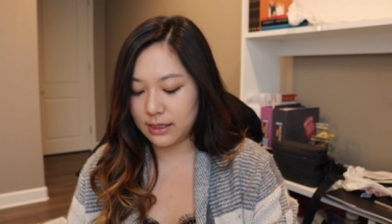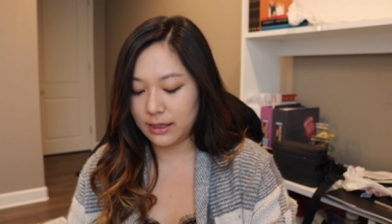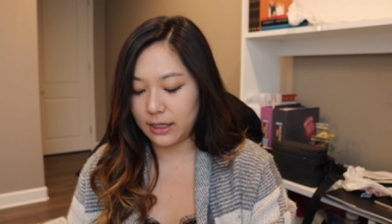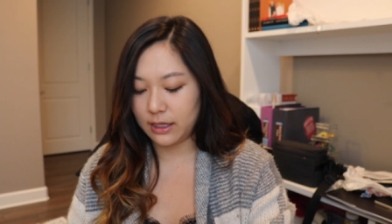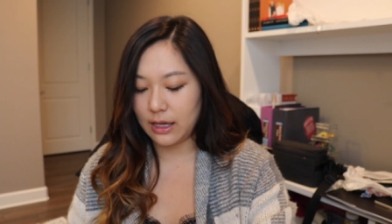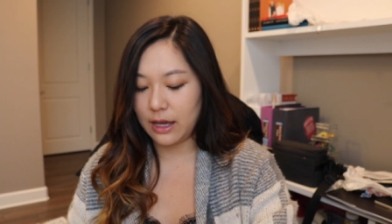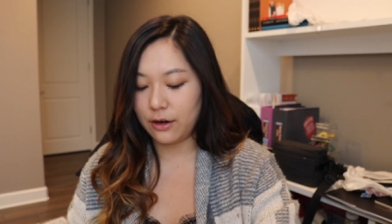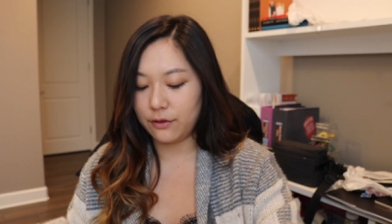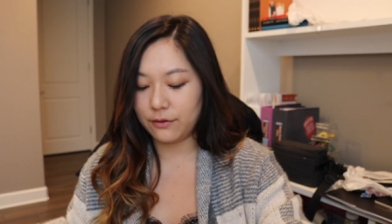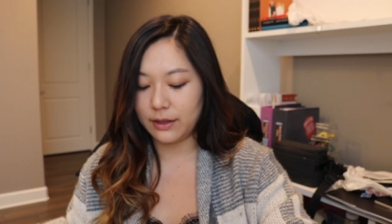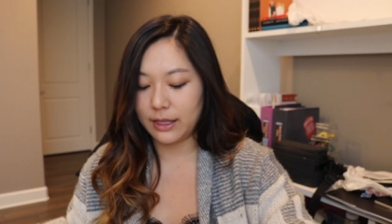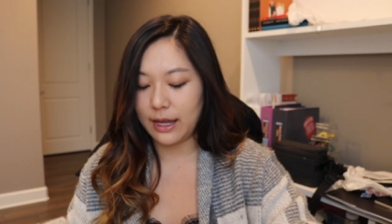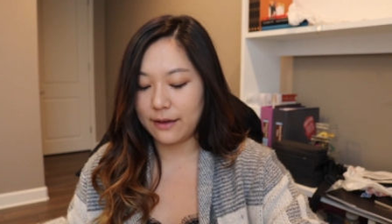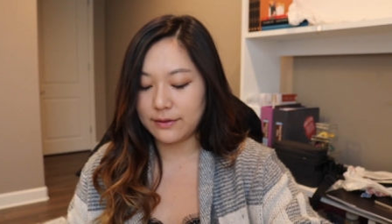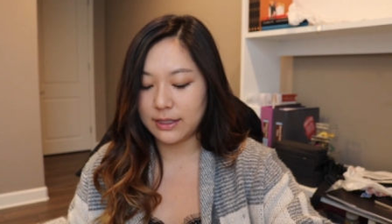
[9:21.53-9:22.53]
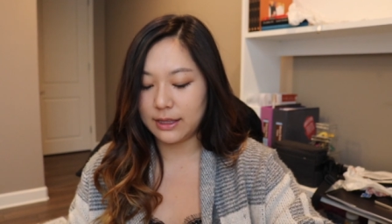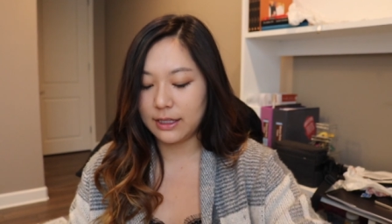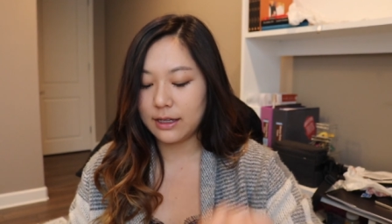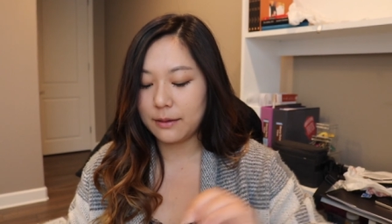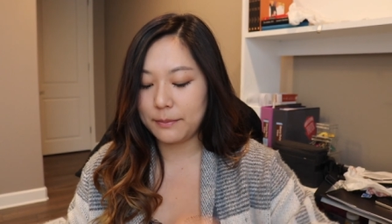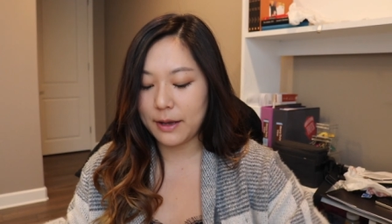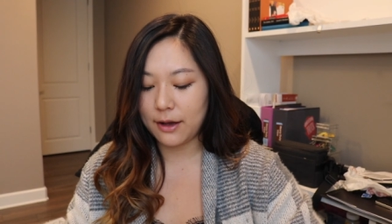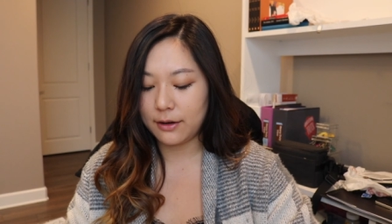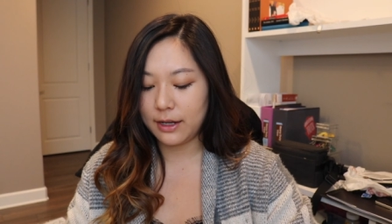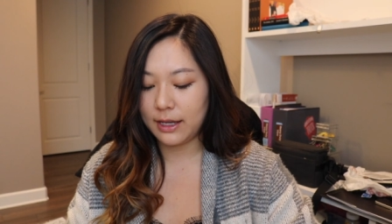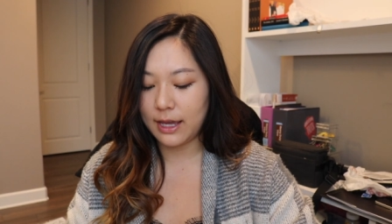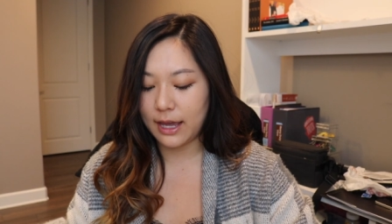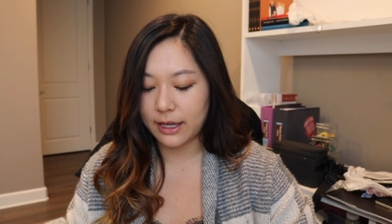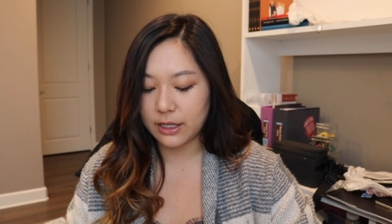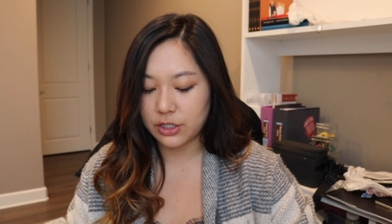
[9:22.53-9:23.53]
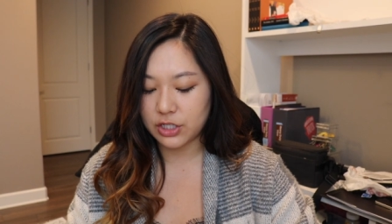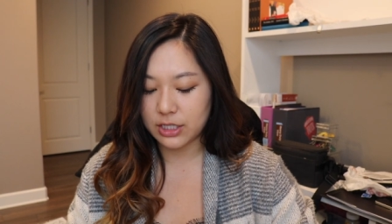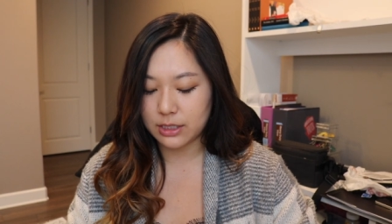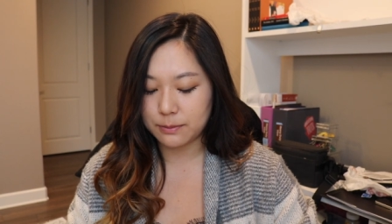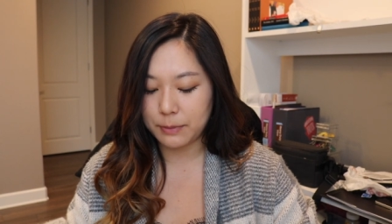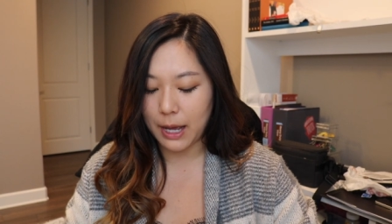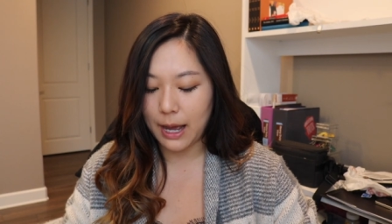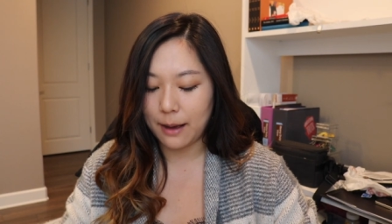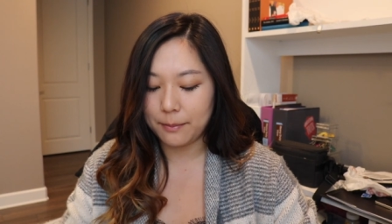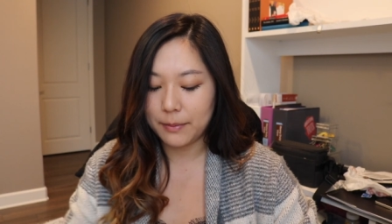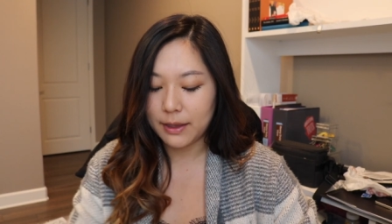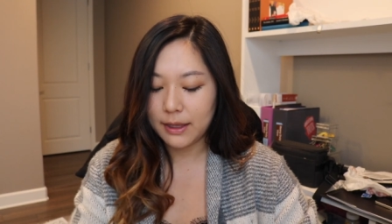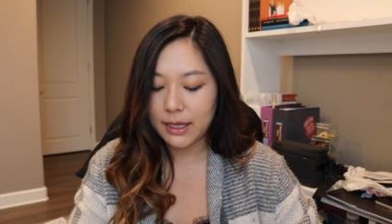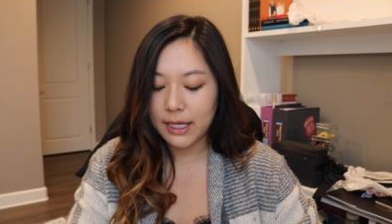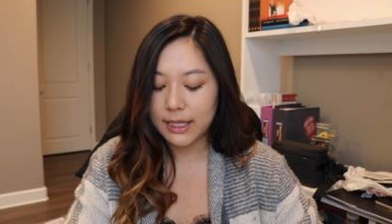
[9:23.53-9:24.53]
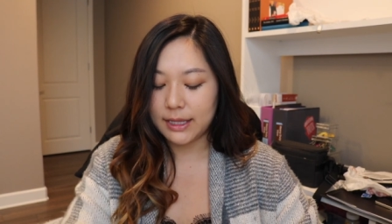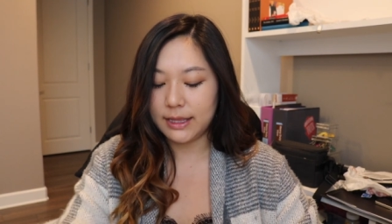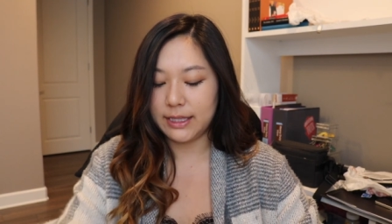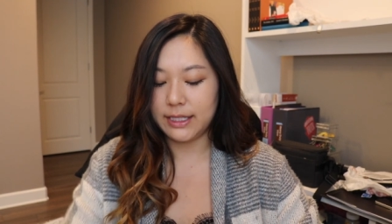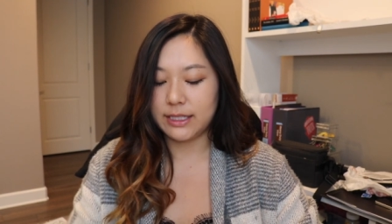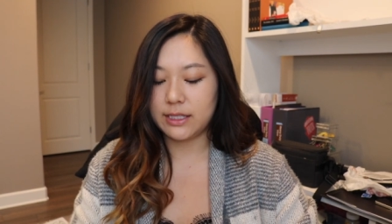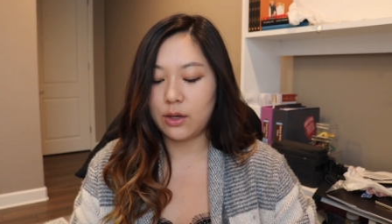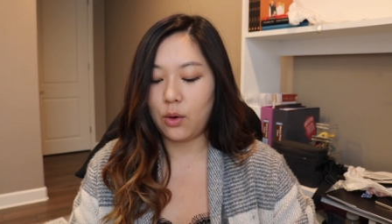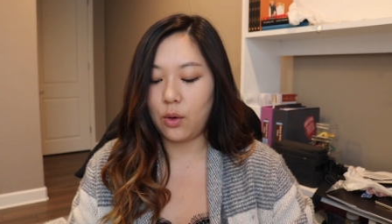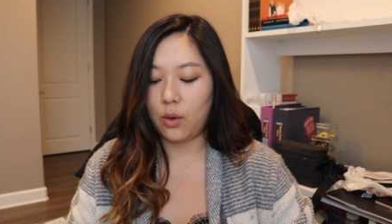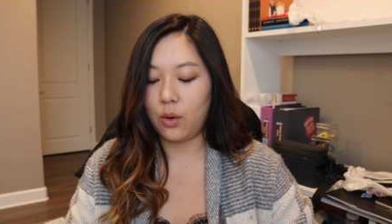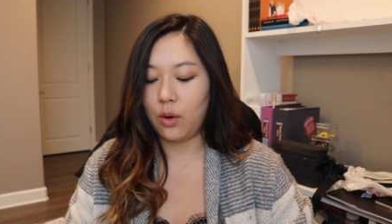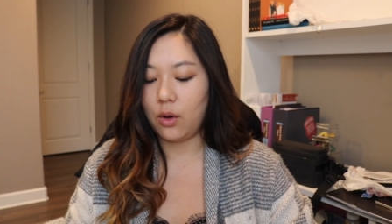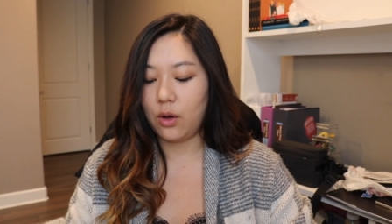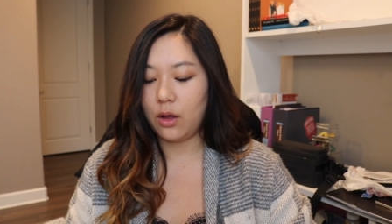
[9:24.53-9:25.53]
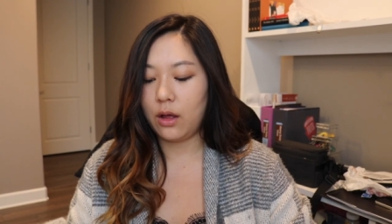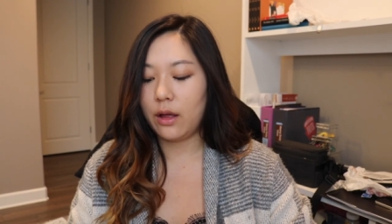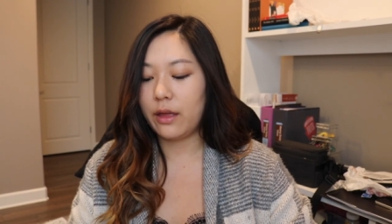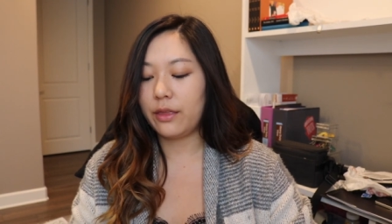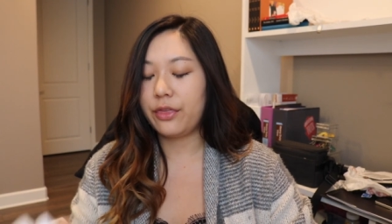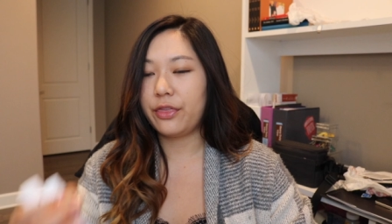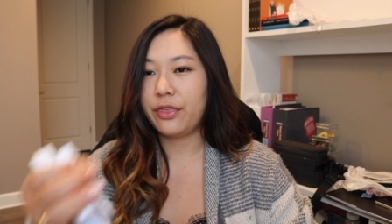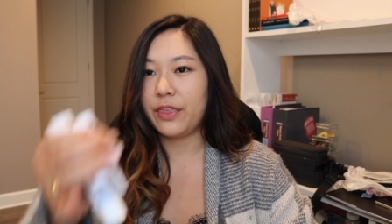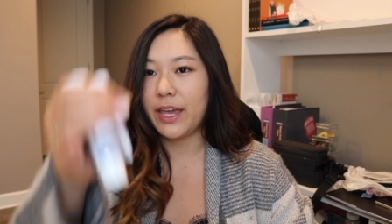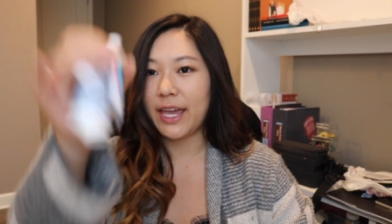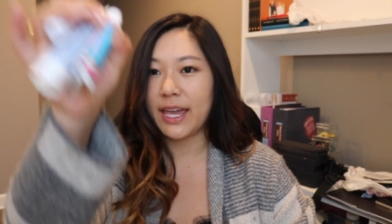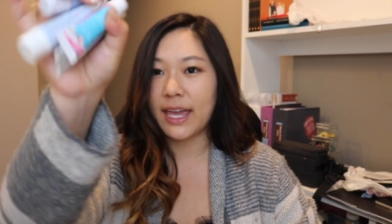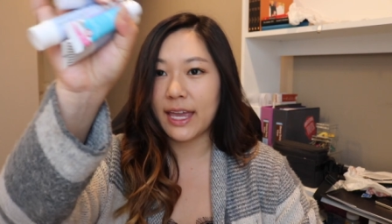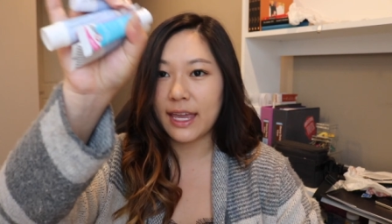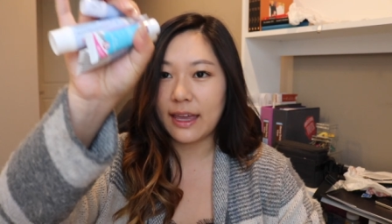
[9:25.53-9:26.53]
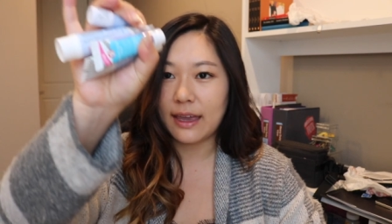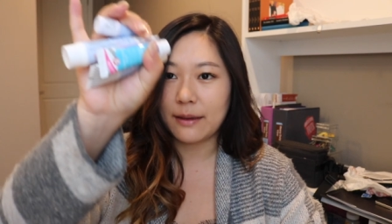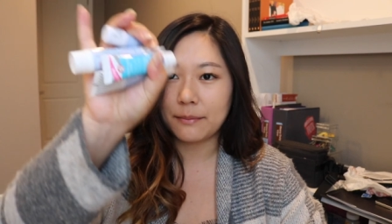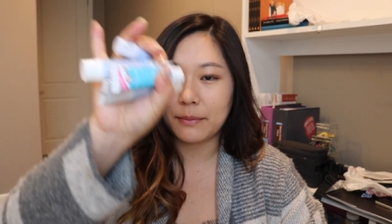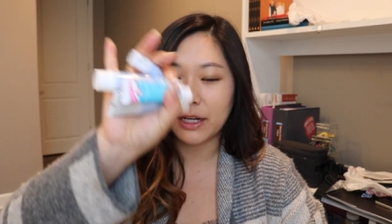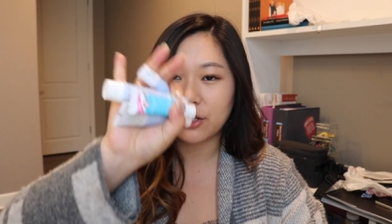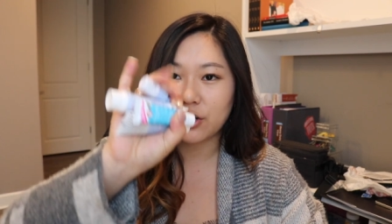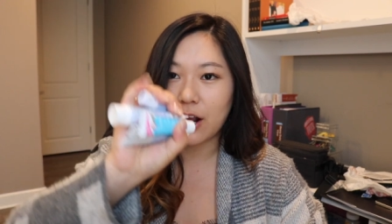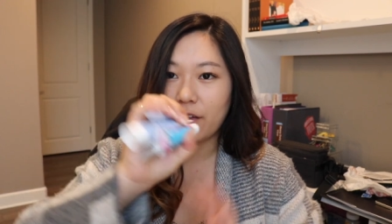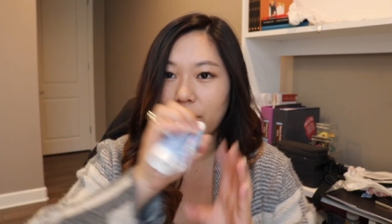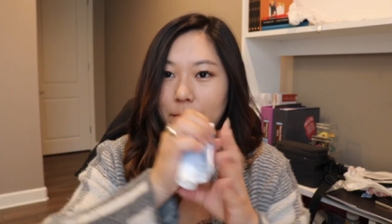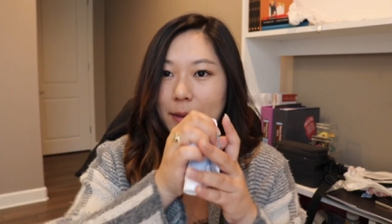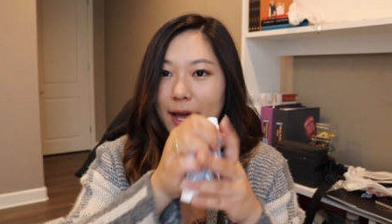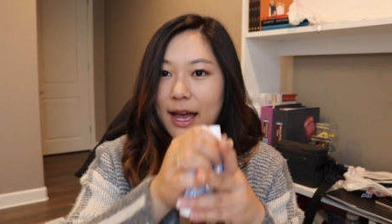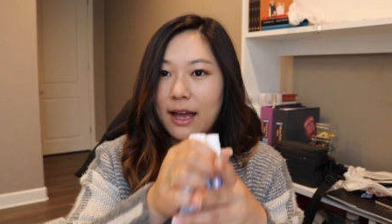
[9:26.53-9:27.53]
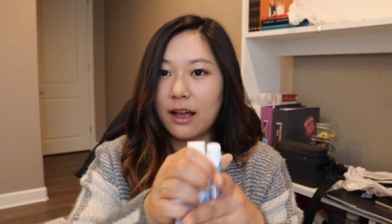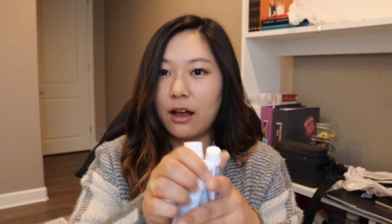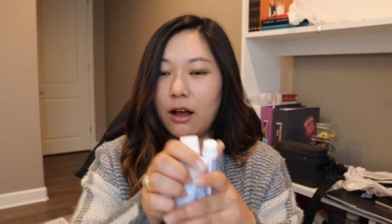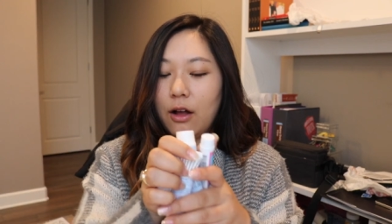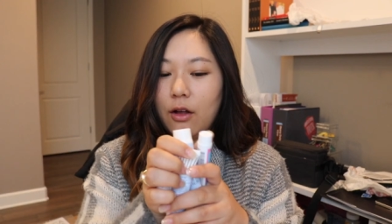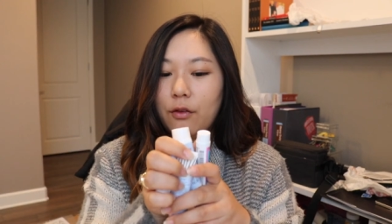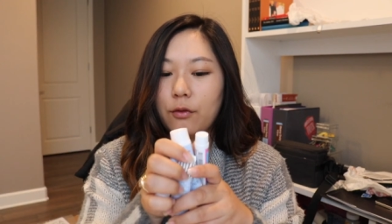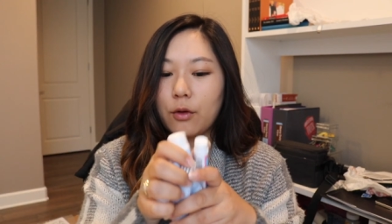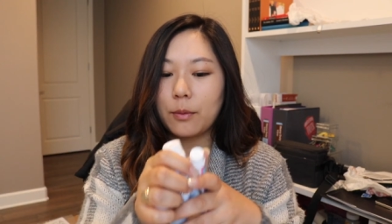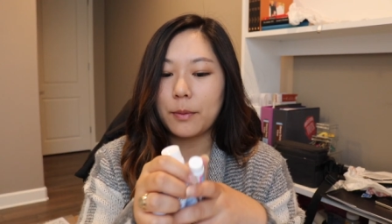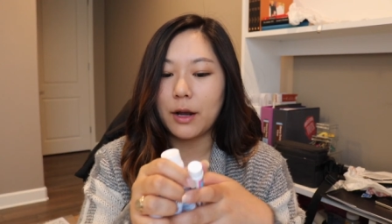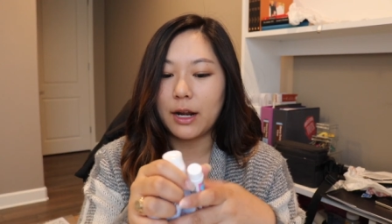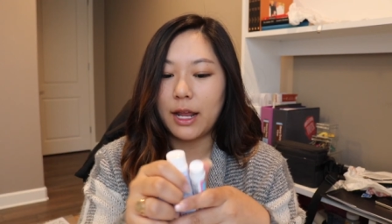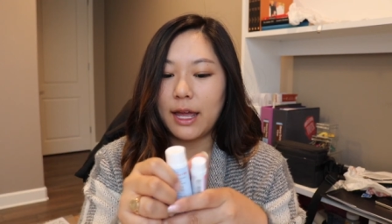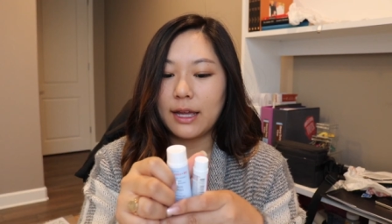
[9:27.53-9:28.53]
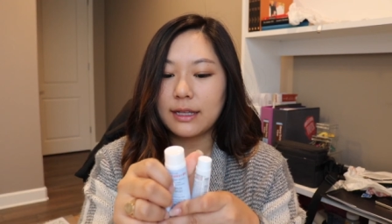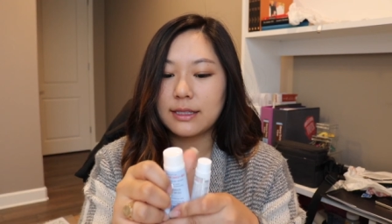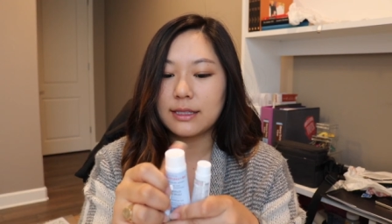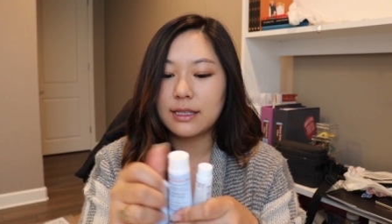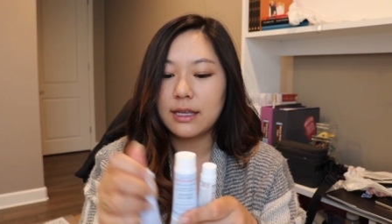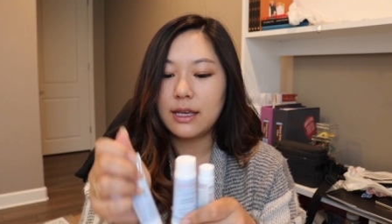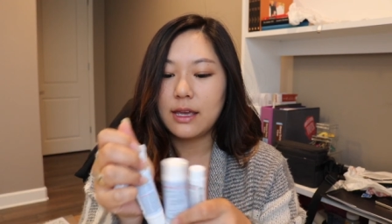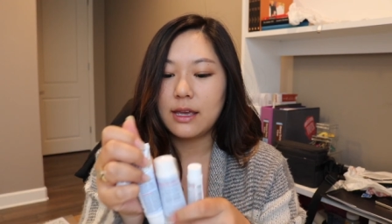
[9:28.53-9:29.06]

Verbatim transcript: Like I don't really have to think about it. I can just pop this whole thing in my travel bag, all four products,